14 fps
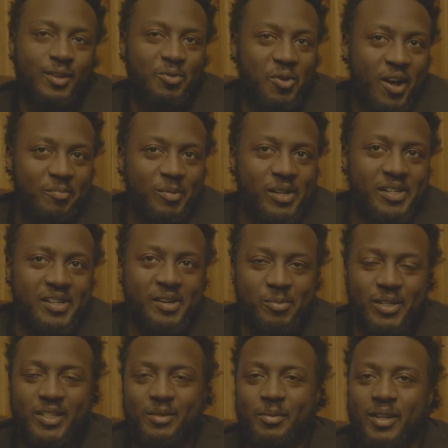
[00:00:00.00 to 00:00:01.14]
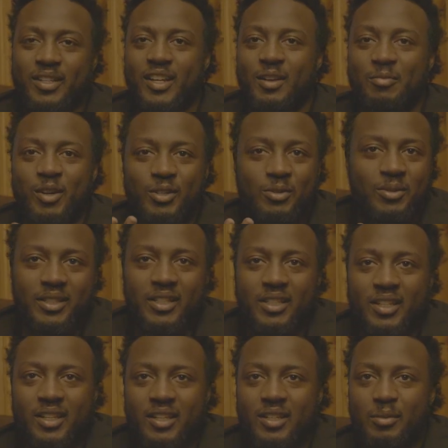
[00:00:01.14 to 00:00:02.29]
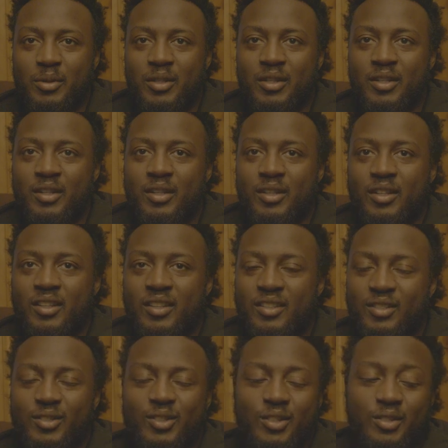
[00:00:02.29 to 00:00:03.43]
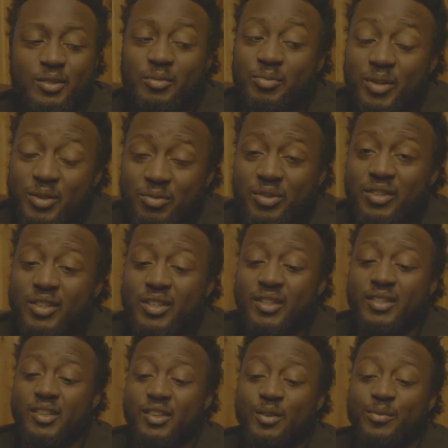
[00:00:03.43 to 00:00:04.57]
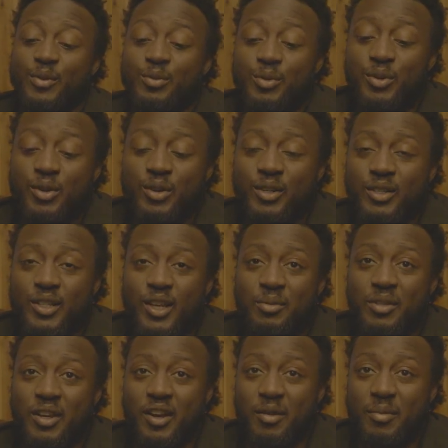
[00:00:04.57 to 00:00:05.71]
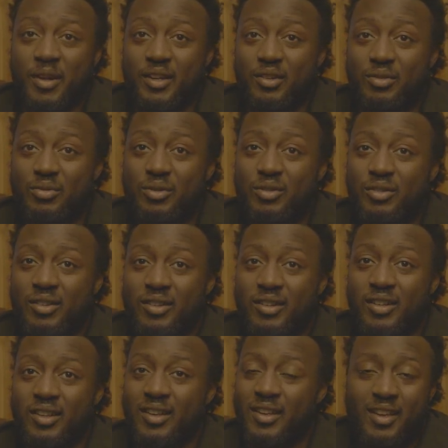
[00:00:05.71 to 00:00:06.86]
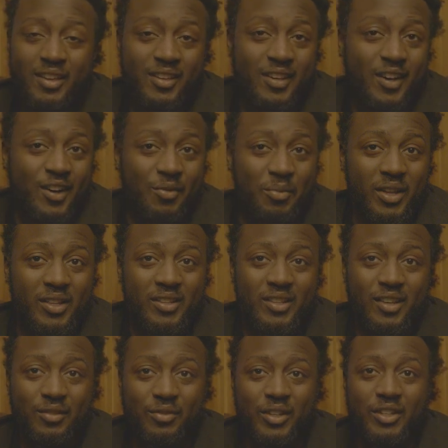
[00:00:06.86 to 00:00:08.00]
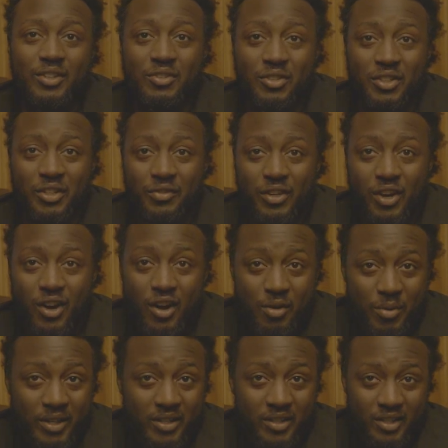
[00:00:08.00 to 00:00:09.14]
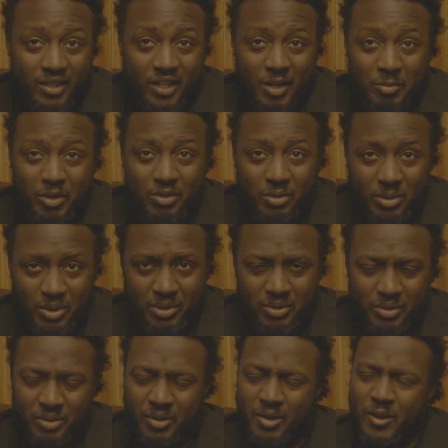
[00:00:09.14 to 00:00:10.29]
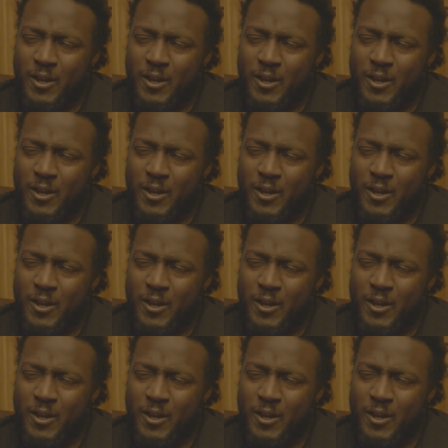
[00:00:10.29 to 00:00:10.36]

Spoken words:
Why am I there? I'm wasting my time. Go to another game. You know, be realistic. If you record the same shit everybody else recording, y'all gonna make the same video. And then if y'all all watching the same tutorials,